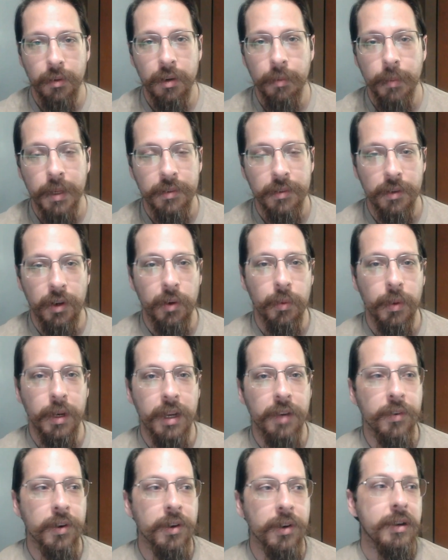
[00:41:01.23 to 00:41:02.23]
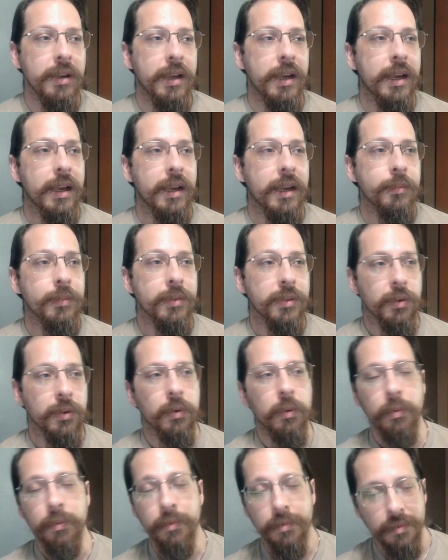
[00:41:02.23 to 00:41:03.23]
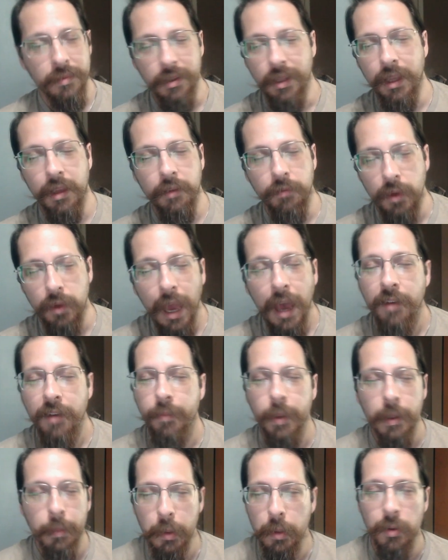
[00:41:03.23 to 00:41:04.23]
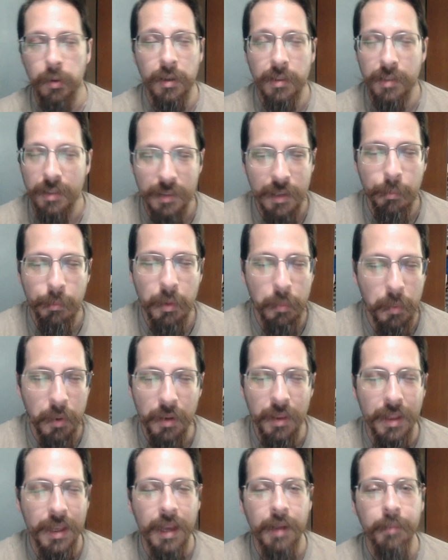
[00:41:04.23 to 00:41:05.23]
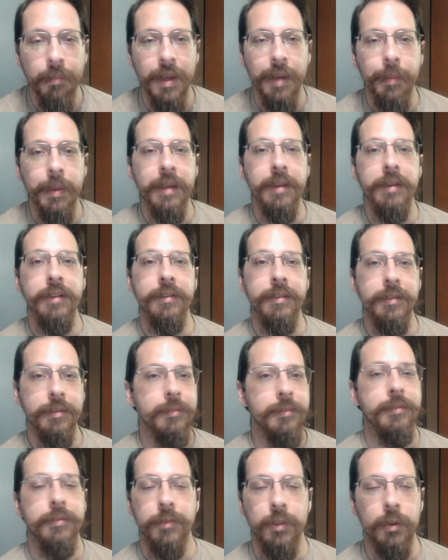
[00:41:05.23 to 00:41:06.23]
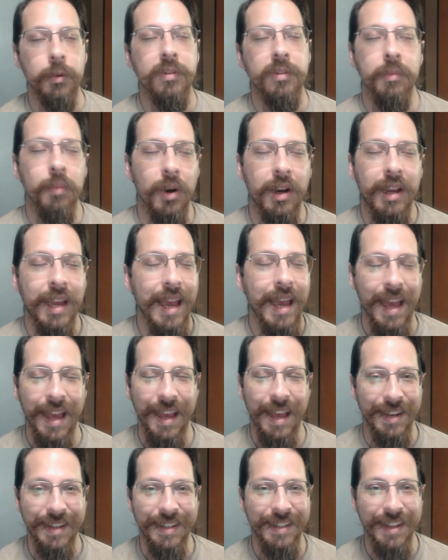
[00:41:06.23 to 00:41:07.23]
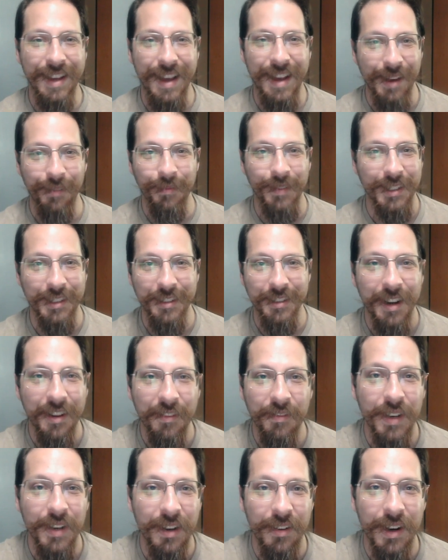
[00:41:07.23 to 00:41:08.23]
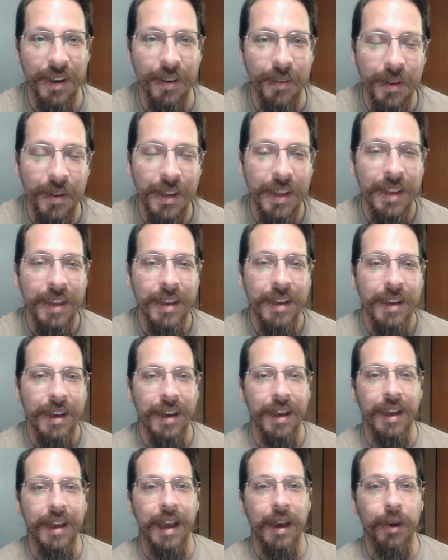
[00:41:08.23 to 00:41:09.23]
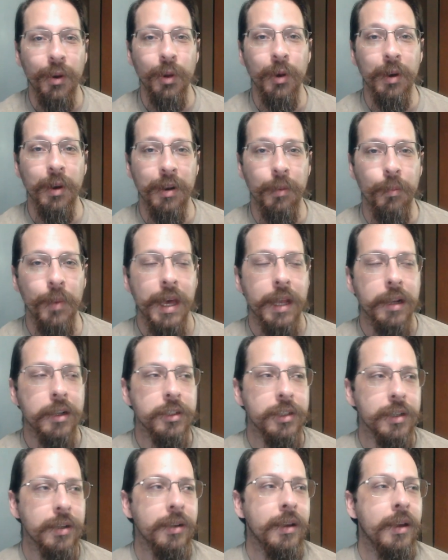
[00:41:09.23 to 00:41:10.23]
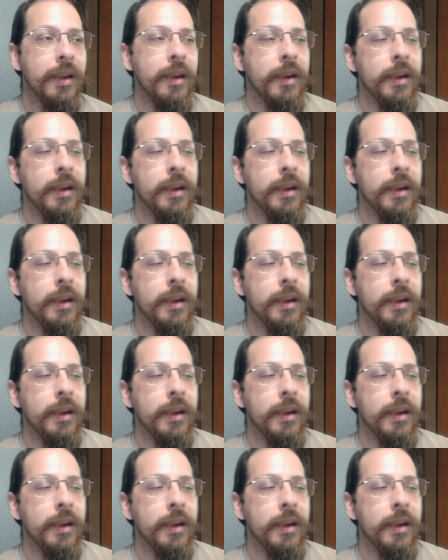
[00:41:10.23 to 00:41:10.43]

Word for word: or they're missing or whatever. Um, so if you have people who are susceptible to that, maybe do some work at a time to try to figure out uh, how you're going to manage it.